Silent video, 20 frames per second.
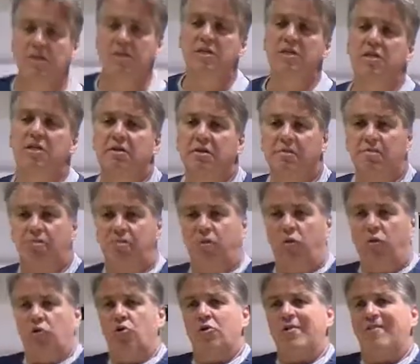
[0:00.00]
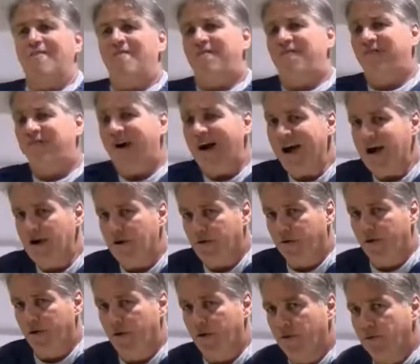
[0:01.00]
need to learn to fire
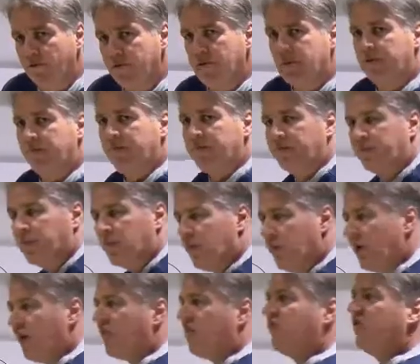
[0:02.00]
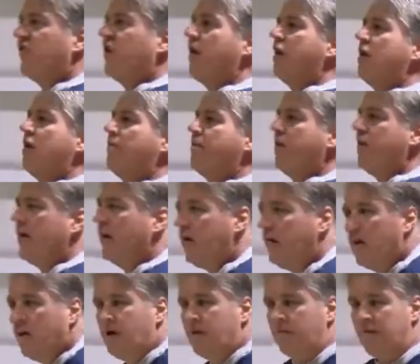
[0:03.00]
those, extend a bit,
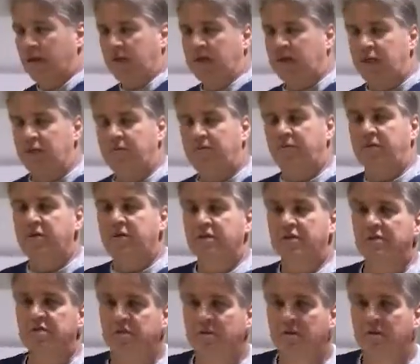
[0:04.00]
but keep these